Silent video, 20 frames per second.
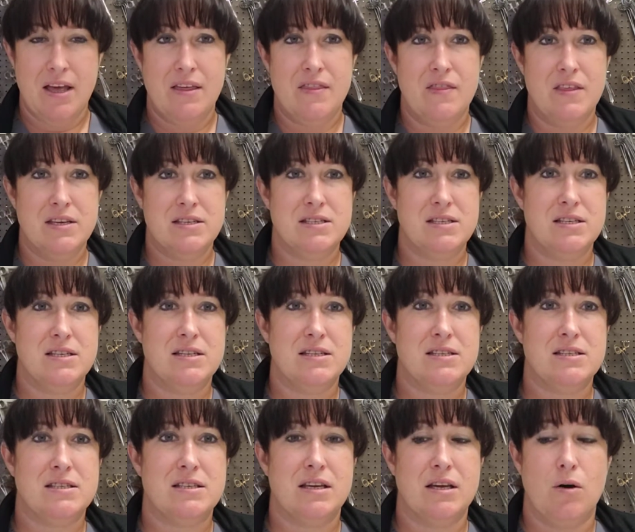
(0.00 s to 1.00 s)
This
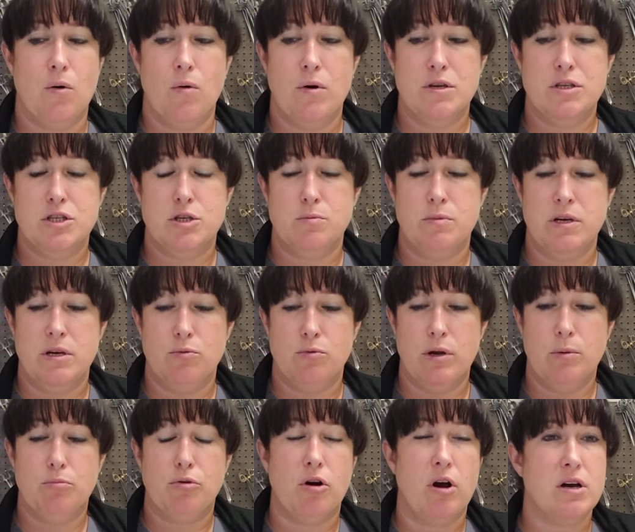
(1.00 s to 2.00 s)
is going to be
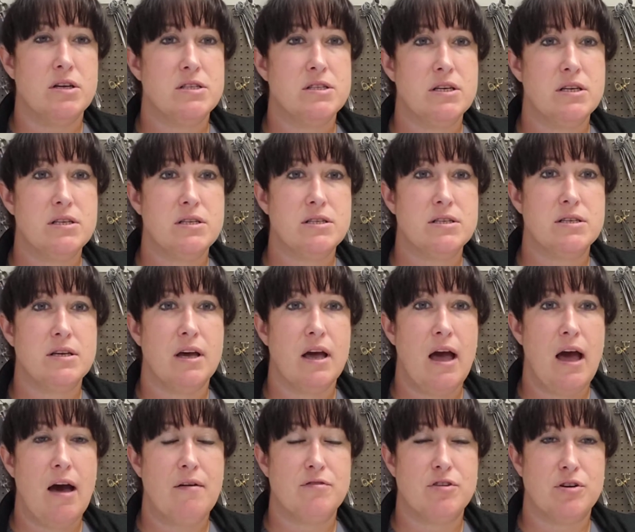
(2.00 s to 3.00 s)
reprocessed
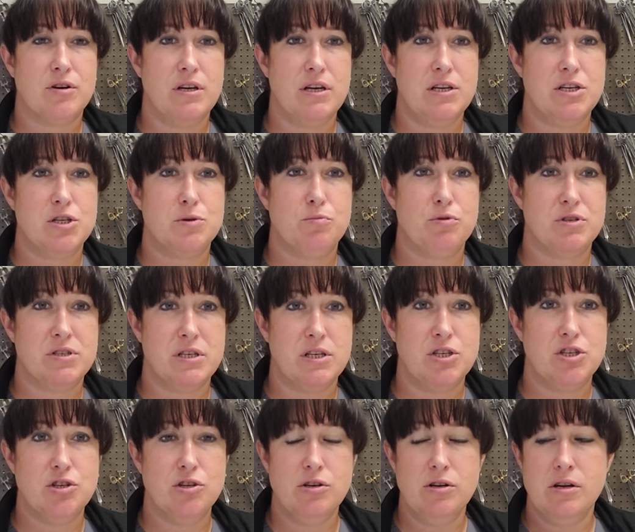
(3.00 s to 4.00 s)
after each
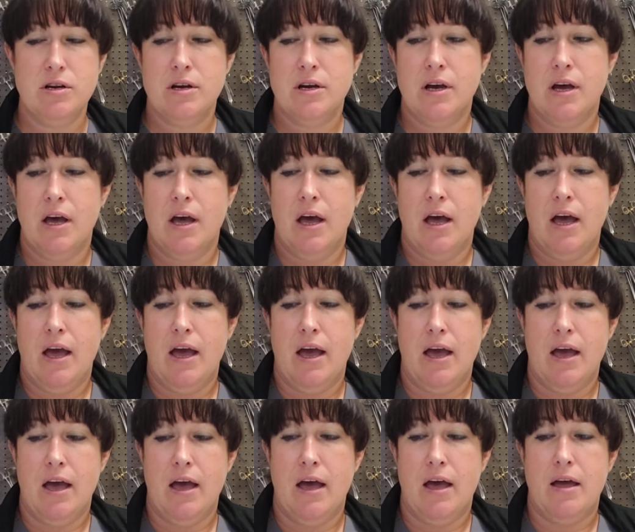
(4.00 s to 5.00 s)
procedure
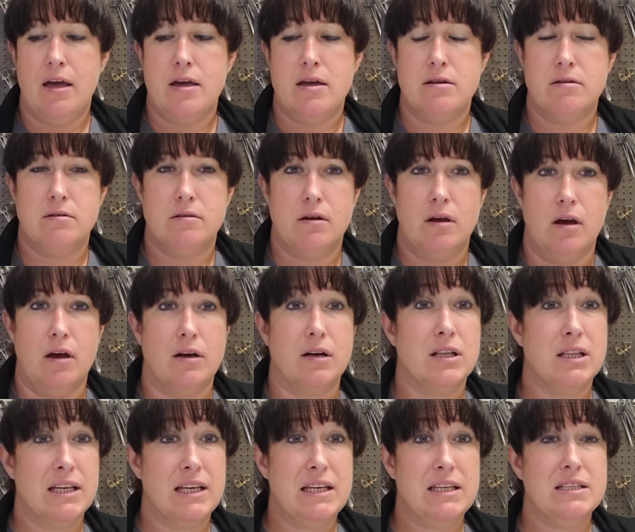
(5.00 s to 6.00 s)
and
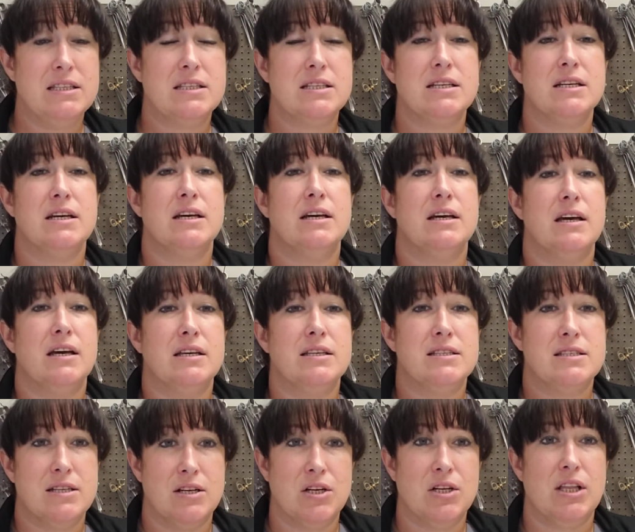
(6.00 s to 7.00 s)
cleaned,
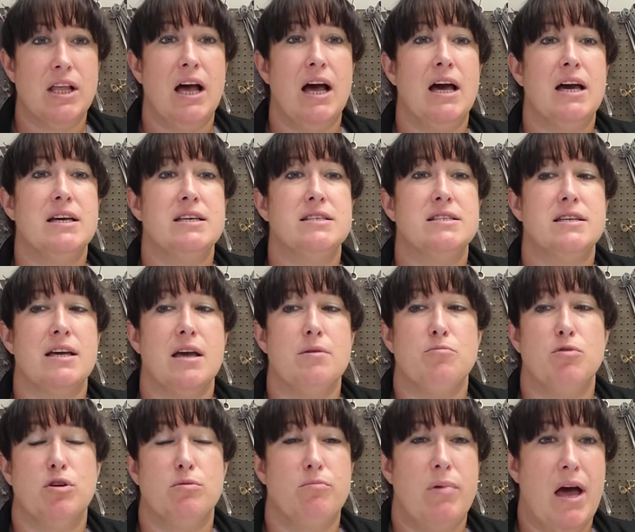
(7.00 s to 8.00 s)
sterilized, and
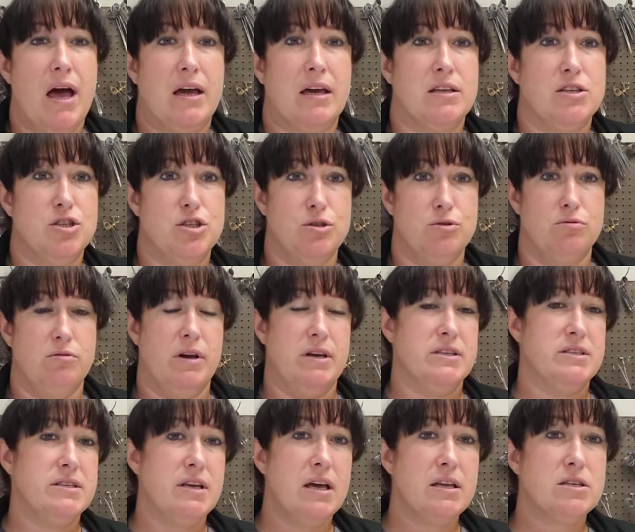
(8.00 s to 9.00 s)
put back into a
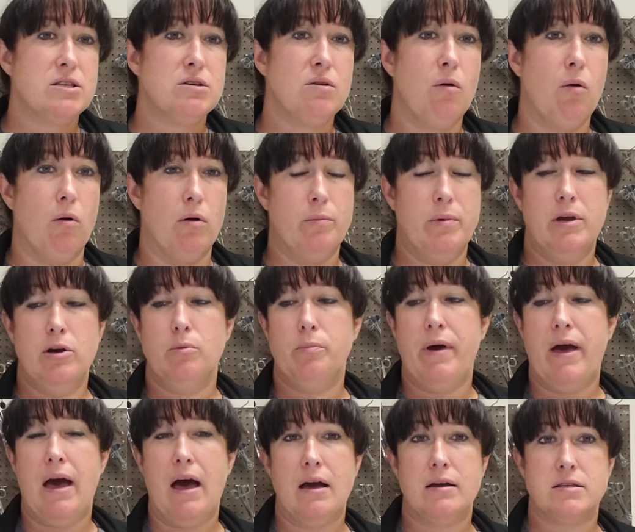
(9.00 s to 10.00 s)
set or peel
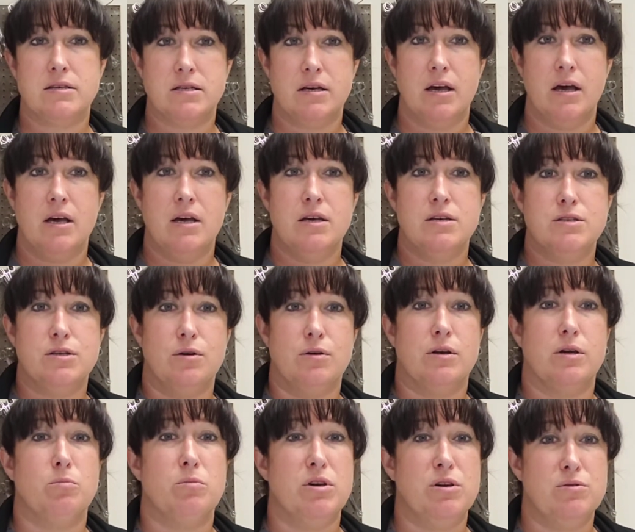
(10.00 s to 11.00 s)
packed so
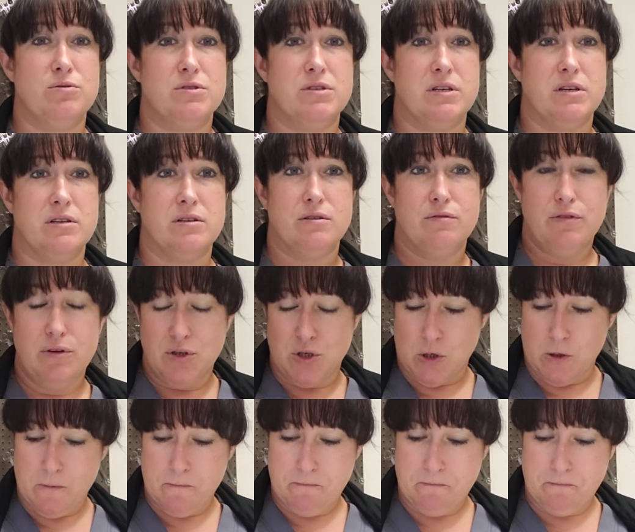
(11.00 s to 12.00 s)
it can be used again in the future.